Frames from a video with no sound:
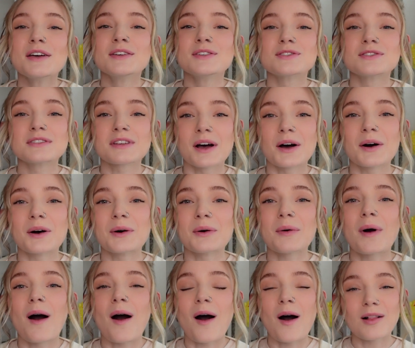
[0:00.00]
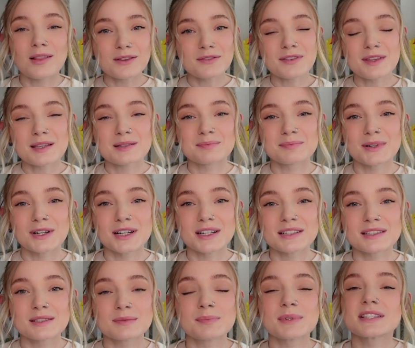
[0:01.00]
So all of these
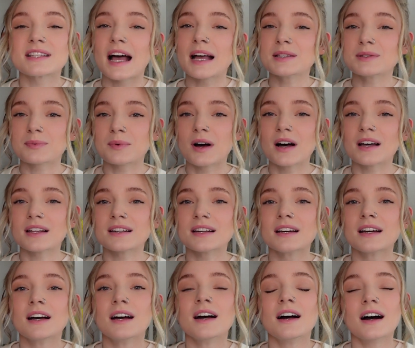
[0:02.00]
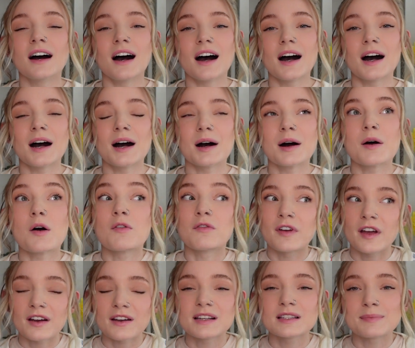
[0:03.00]
books, besides one, uh,
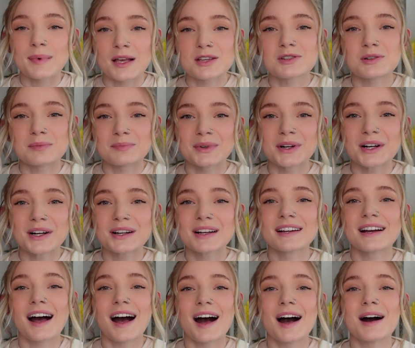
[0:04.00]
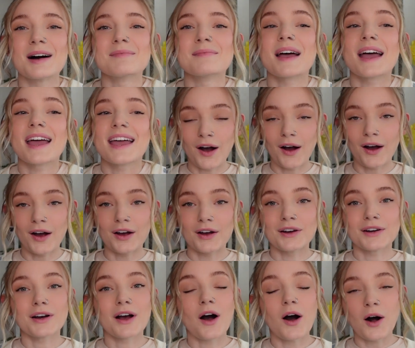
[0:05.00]
very special book um,
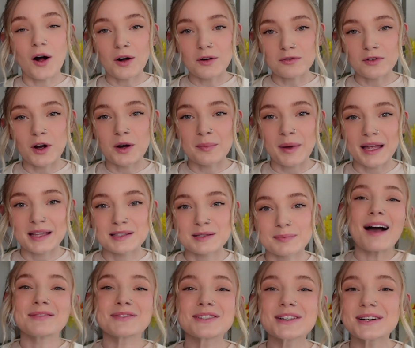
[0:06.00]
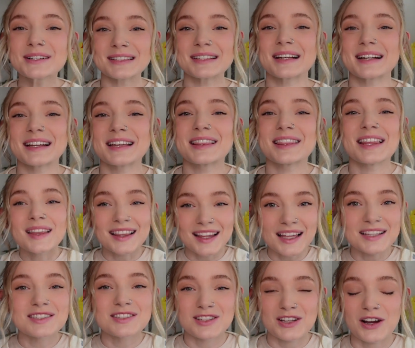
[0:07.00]
are all romance. I'm so excited.
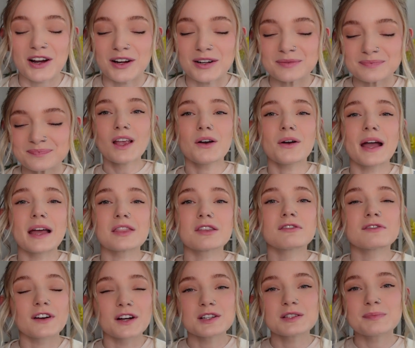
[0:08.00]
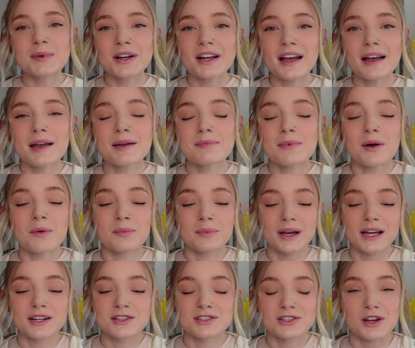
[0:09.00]
Let's start. Okay, the first book I'm
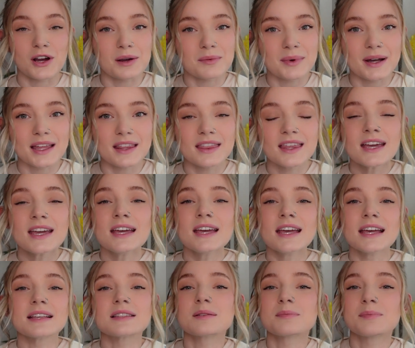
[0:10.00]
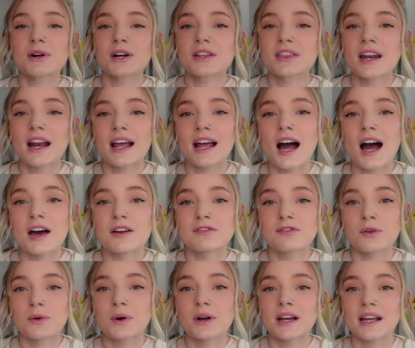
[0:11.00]
gonna start with is a book that I got
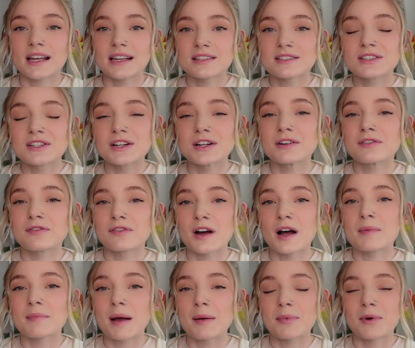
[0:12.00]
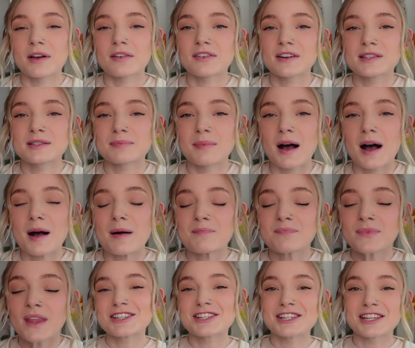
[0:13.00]
for Easter from my boyfriend's
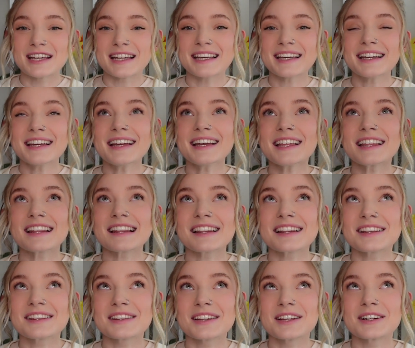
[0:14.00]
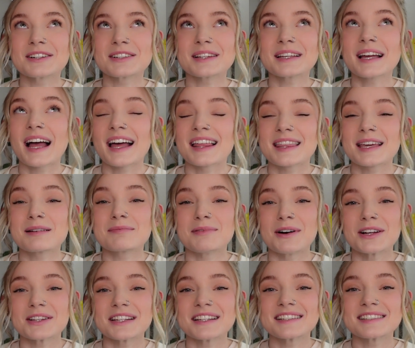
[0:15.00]
mom. She literally, I think,
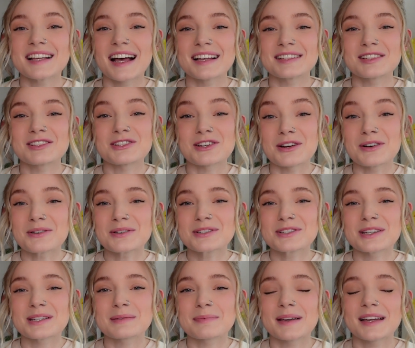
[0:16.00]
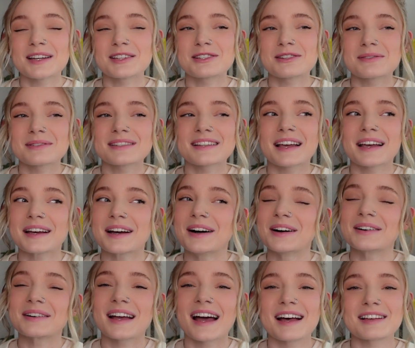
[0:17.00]
bought this as a joke just because she was like,
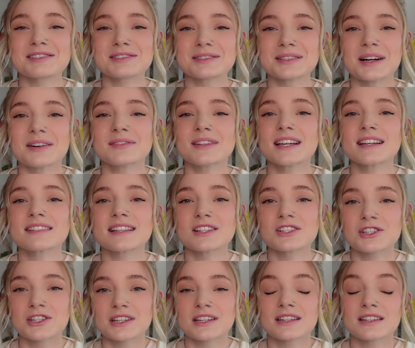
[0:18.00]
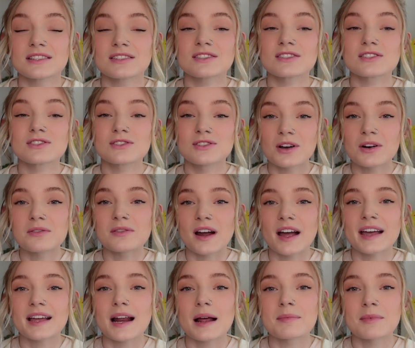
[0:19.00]
oh, Cass will love this, and she's so
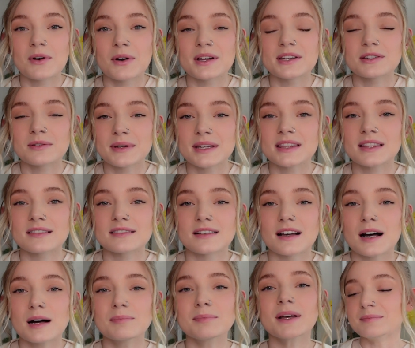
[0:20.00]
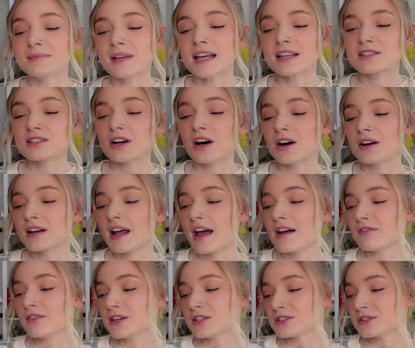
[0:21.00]
right. I'm going to eat this up. Um, it's called
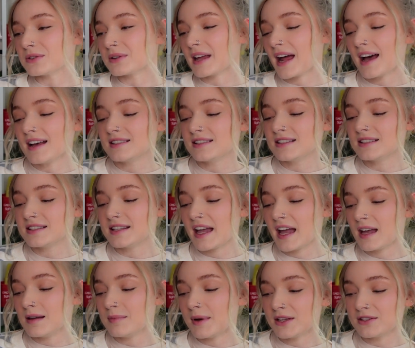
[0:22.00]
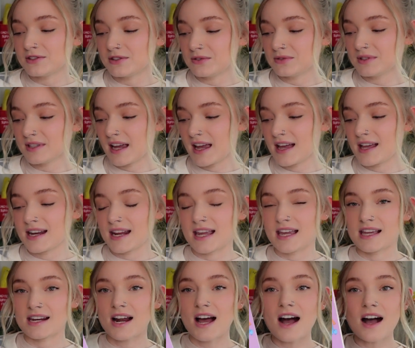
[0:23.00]
Every Duke Has His Day by Suzanne
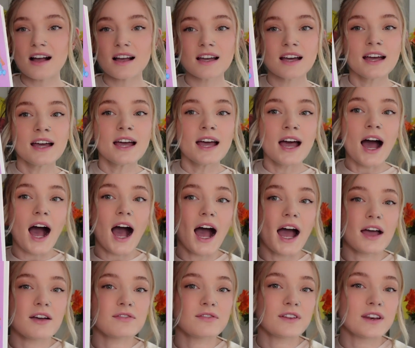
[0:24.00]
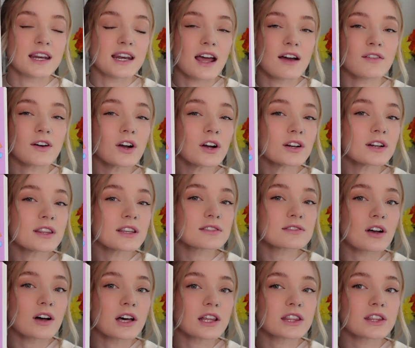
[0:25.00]
Enoch. I've never heard of
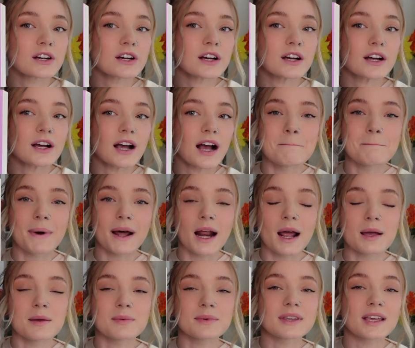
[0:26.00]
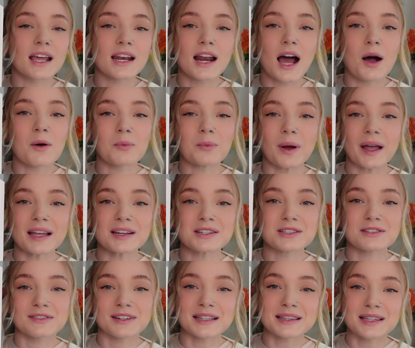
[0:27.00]
this author, but I cannot wait
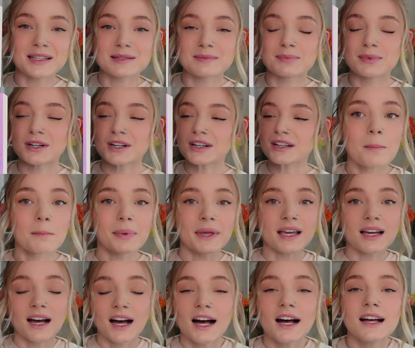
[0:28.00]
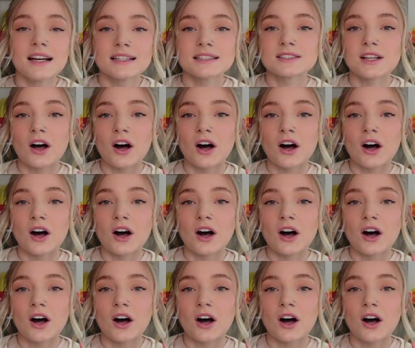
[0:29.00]
to read this book because